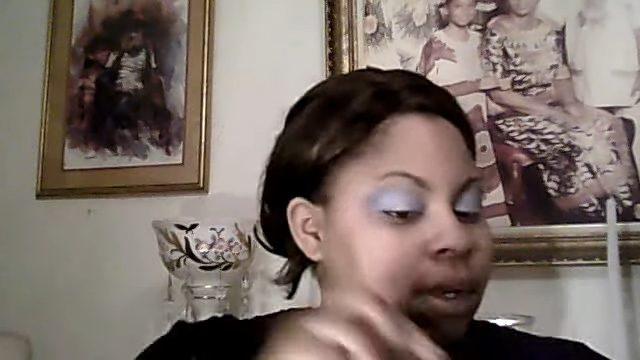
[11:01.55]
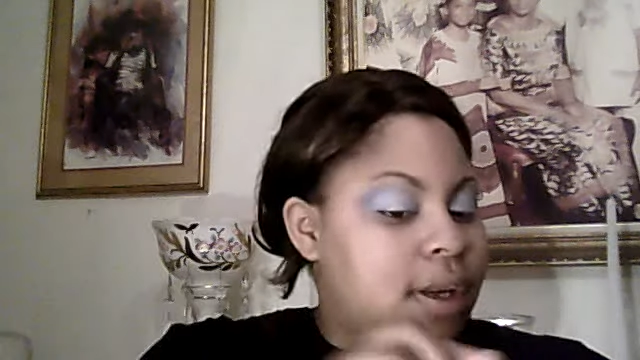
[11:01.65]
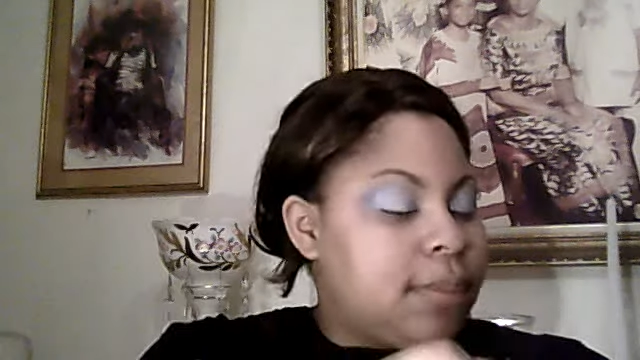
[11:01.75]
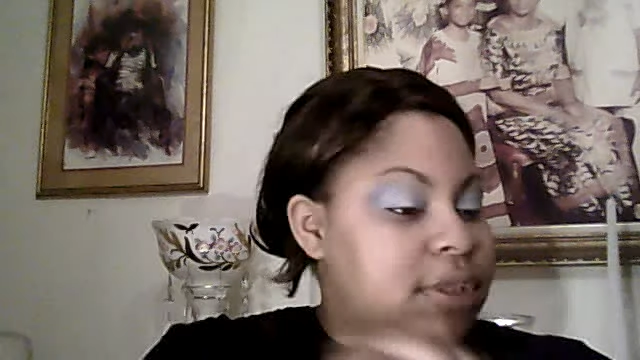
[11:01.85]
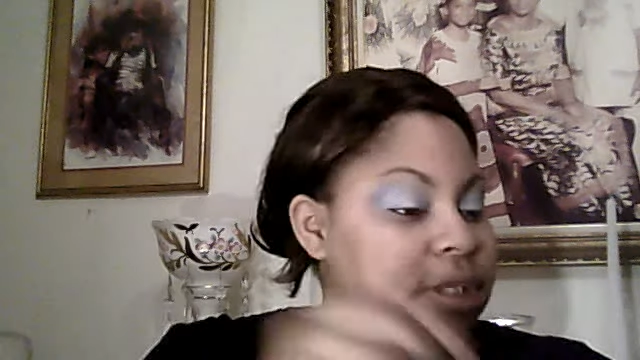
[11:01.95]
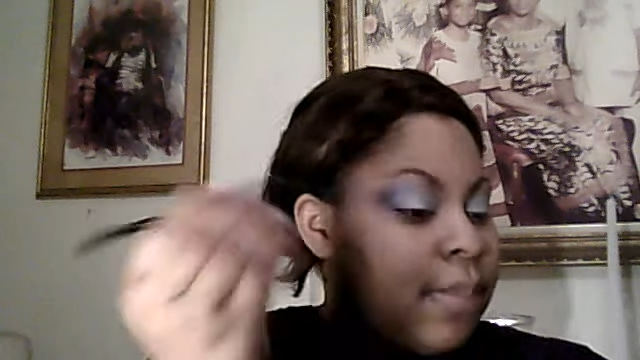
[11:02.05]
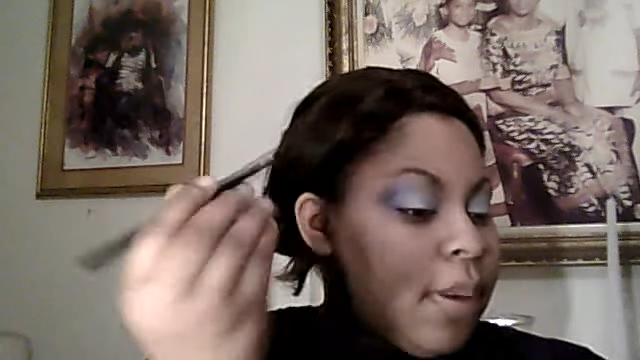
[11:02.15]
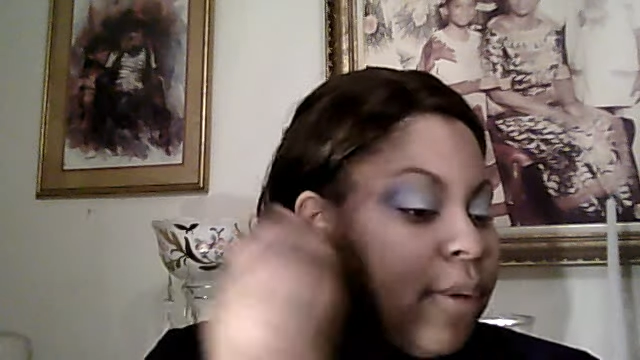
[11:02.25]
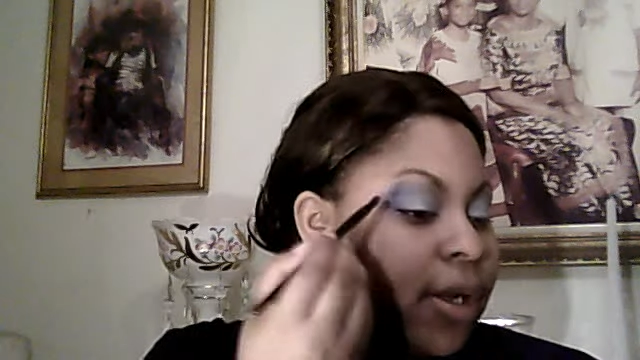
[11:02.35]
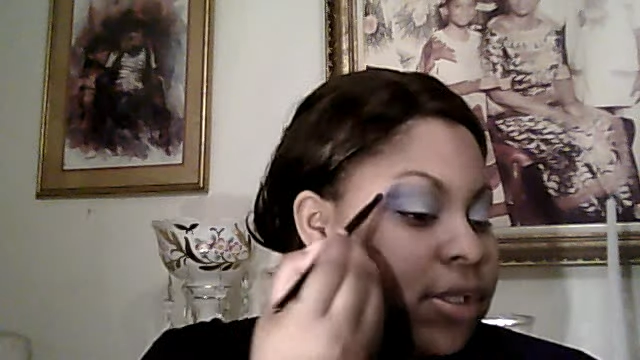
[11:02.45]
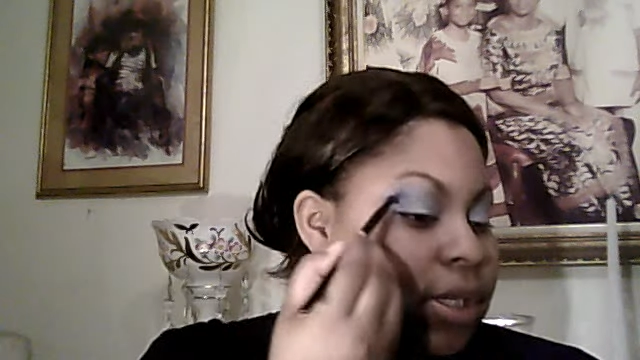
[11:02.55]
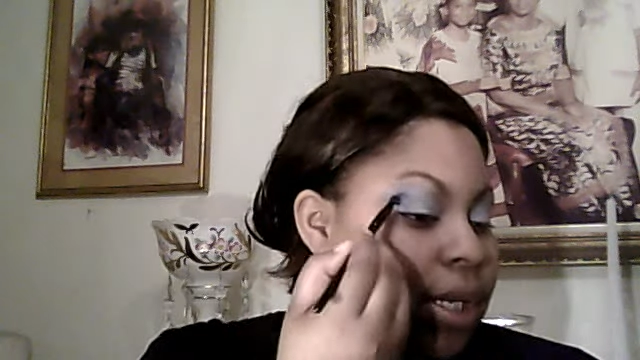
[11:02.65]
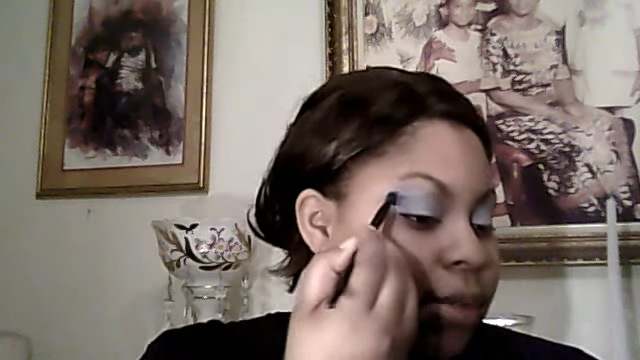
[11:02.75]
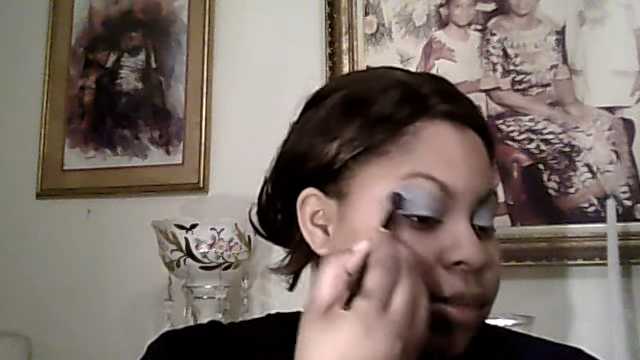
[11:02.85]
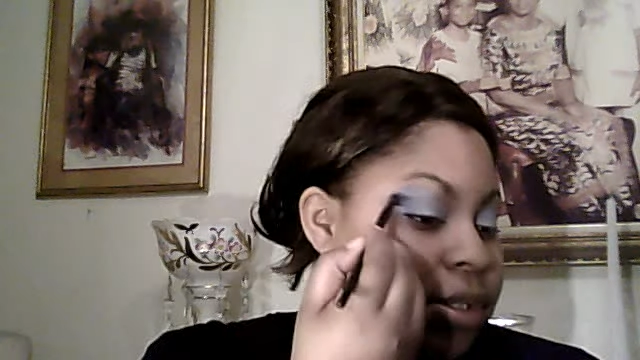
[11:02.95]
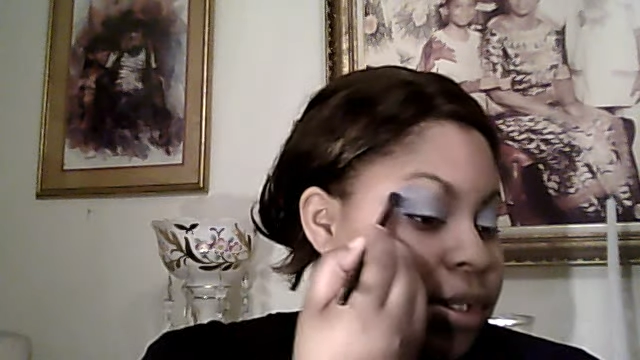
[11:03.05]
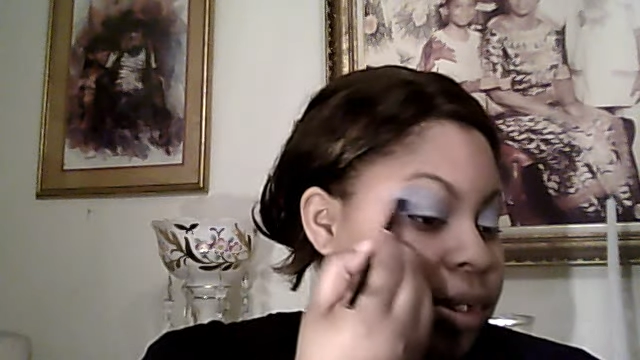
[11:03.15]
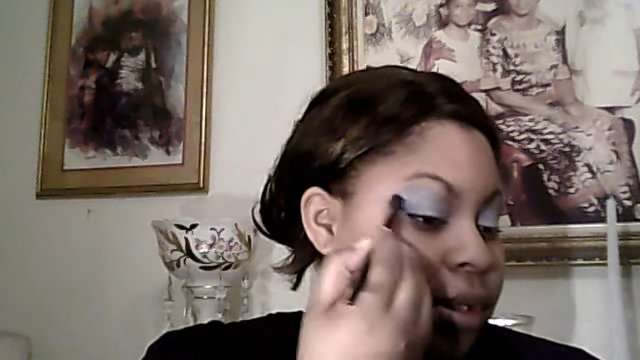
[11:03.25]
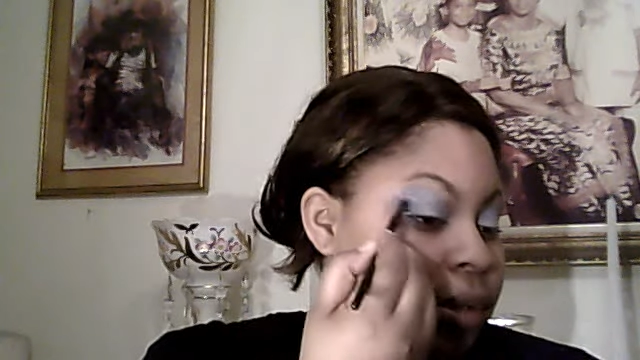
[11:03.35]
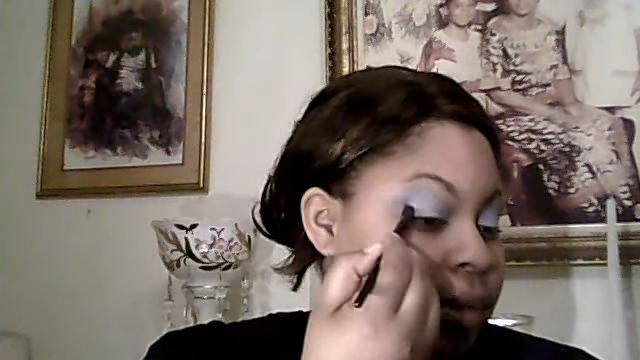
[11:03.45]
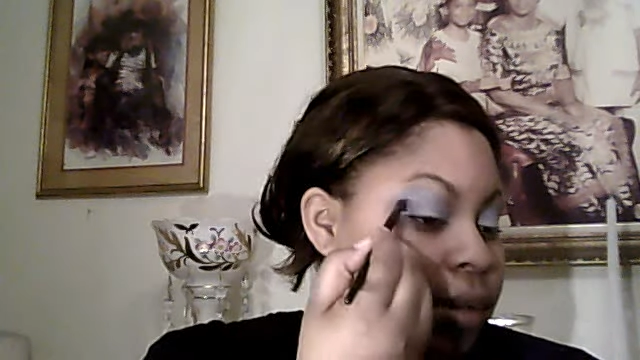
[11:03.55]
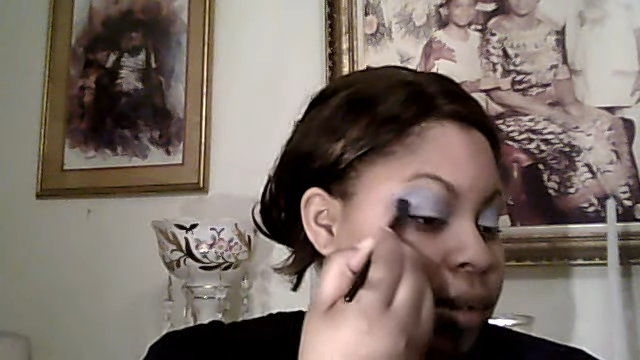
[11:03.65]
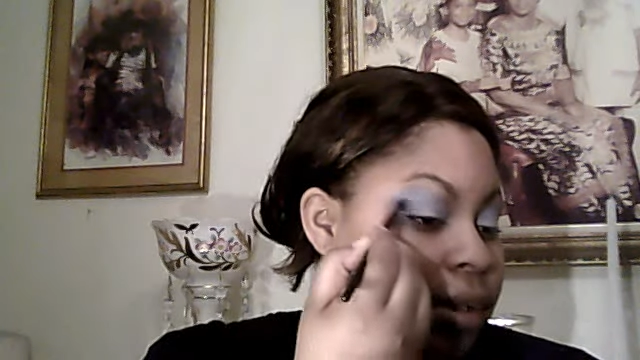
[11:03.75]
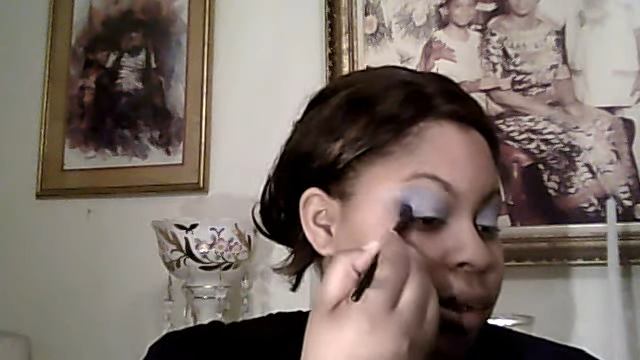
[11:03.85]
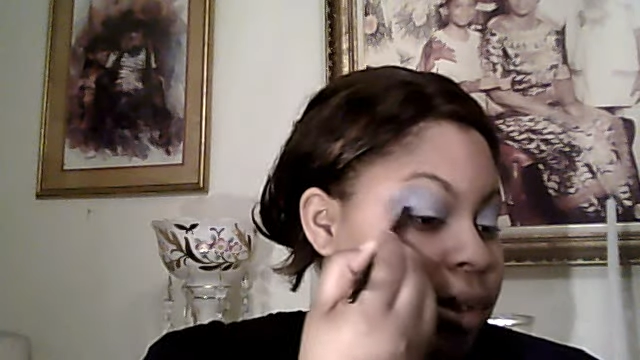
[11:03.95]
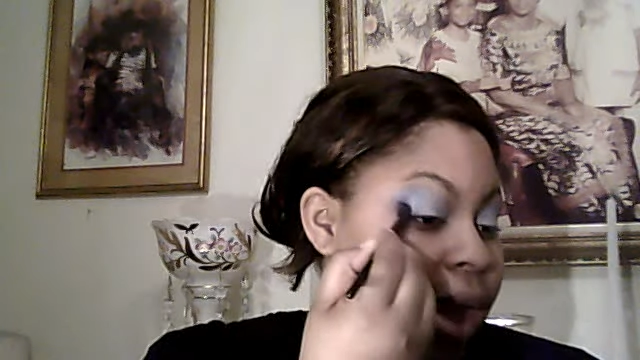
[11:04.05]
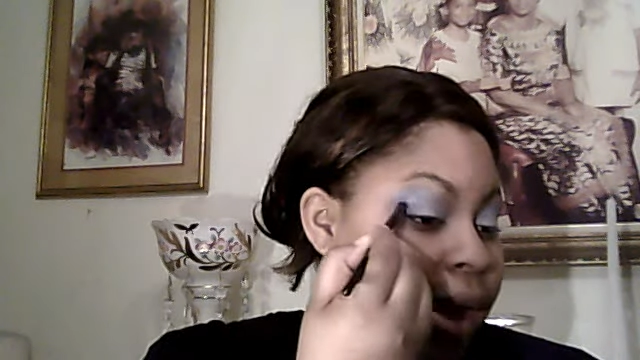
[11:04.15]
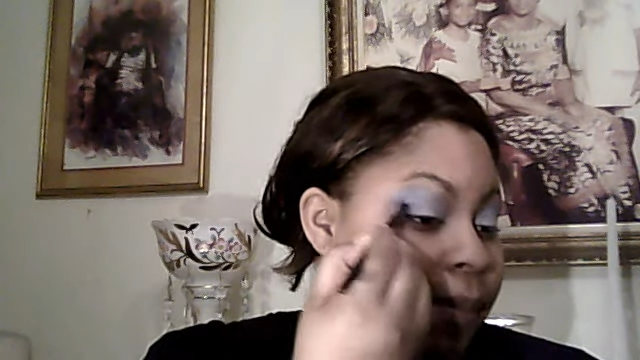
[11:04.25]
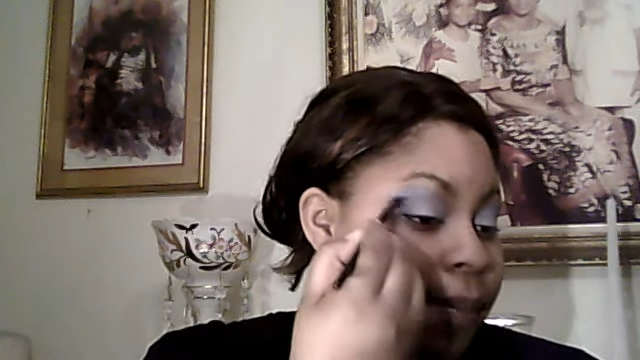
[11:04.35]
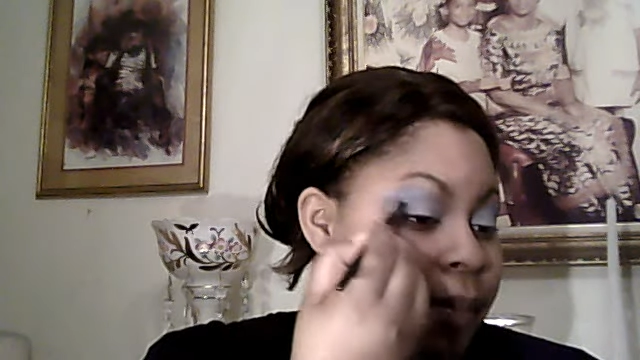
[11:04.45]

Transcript: I'm going to take my brush and I'm just going to dab.